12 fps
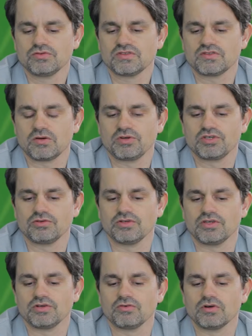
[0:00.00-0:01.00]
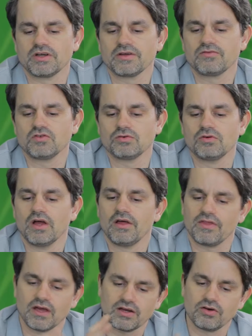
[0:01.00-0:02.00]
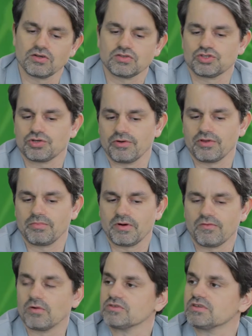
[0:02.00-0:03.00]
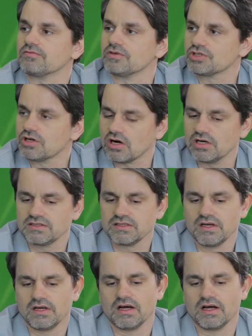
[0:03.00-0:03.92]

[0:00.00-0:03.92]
use this opportunity Google gives you, they can also show you the performance of rich cards.